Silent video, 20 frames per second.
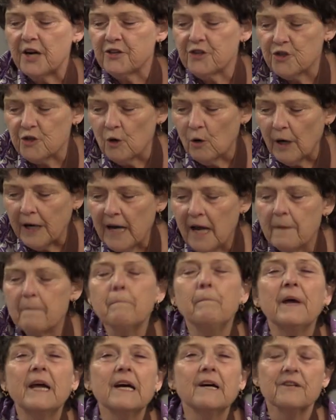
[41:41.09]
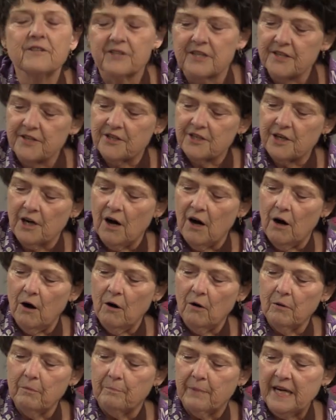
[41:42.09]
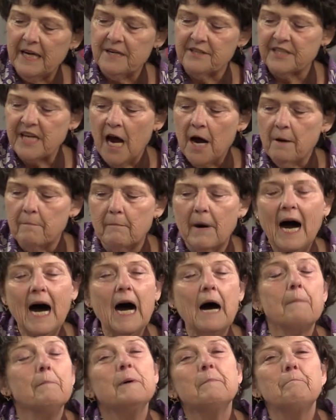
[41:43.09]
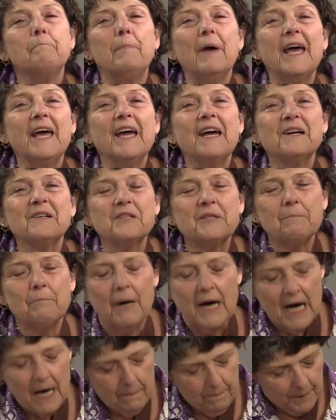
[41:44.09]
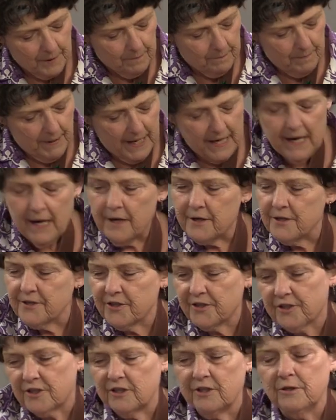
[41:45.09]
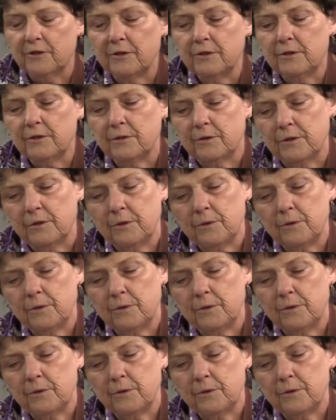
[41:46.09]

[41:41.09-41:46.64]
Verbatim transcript: short bears and tall bears, mama bears, papa bears too.